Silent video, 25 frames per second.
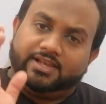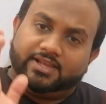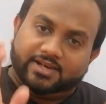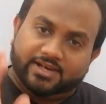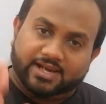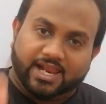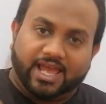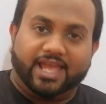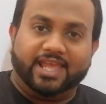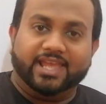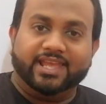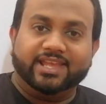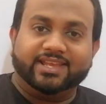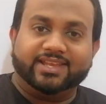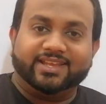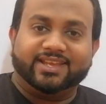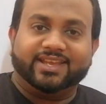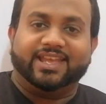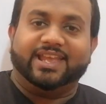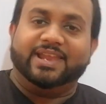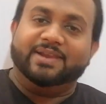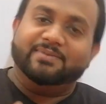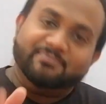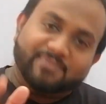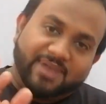
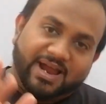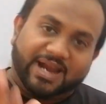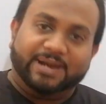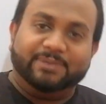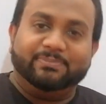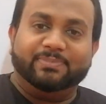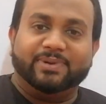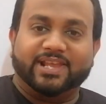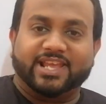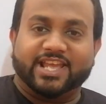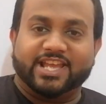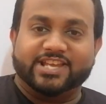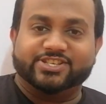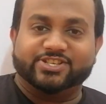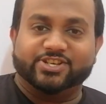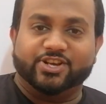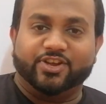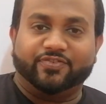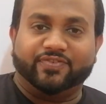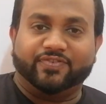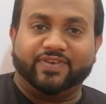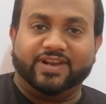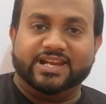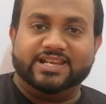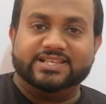Like in multiplication
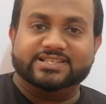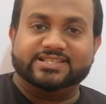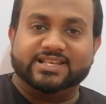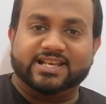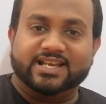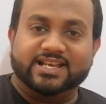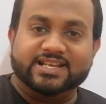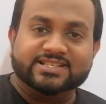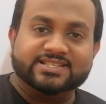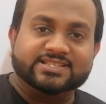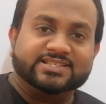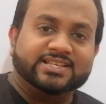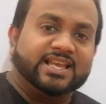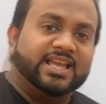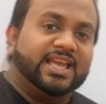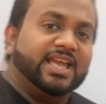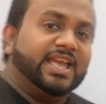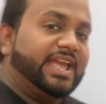of indices,